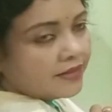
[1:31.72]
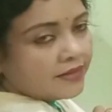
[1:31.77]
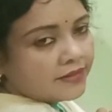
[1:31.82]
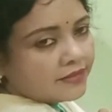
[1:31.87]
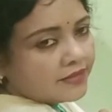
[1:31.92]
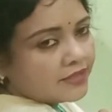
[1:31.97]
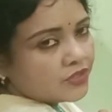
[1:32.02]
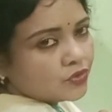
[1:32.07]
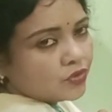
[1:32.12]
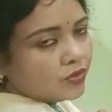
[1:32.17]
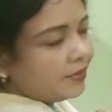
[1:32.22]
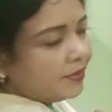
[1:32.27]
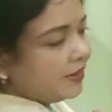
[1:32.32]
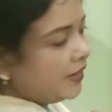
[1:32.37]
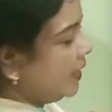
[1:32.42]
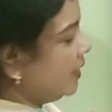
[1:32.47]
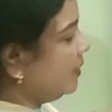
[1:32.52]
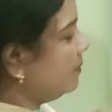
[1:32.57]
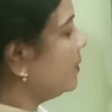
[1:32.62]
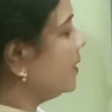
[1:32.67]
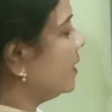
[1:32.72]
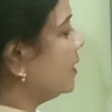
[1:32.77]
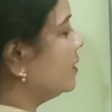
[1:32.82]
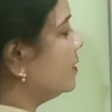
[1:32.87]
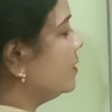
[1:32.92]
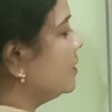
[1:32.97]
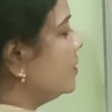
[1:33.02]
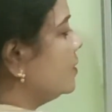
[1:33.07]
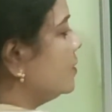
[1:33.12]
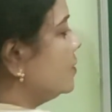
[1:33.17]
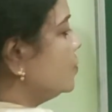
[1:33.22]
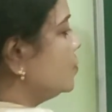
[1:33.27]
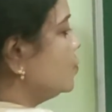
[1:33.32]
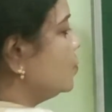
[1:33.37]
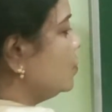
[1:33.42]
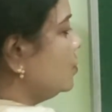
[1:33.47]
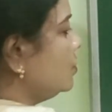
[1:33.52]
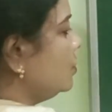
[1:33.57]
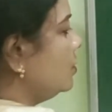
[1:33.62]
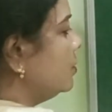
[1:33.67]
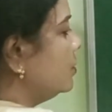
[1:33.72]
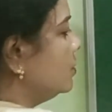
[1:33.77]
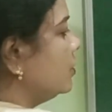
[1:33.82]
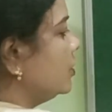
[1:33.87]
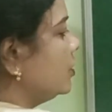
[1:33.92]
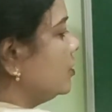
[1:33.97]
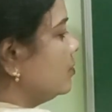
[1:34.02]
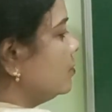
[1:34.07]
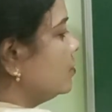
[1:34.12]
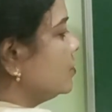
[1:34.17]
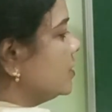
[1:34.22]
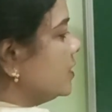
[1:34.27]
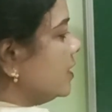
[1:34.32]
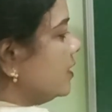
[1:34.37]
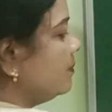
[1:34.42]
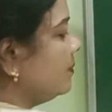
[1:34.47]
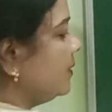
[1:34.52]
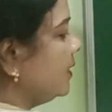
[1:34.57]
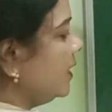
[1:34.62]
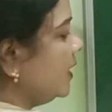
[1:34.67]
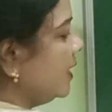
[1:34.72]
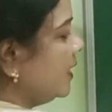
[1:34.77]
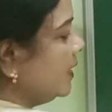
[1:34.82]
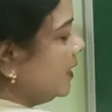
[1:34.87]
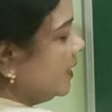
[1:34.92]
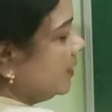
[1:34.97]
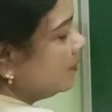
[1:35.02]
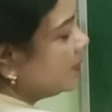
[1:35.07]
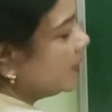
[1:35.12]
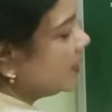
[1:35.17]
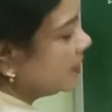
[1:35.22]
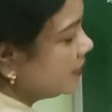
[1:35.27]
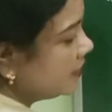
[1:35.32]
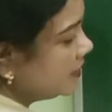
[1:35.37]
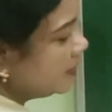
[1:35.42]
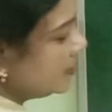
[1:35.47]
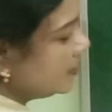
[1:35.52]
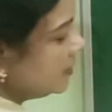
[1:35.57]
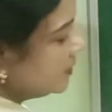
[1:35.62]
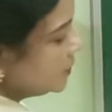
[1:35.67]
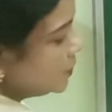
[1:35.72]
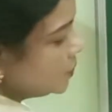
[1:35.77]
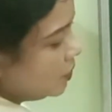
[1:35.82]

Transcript: this will be A bar. So the inputs are B and A bar. So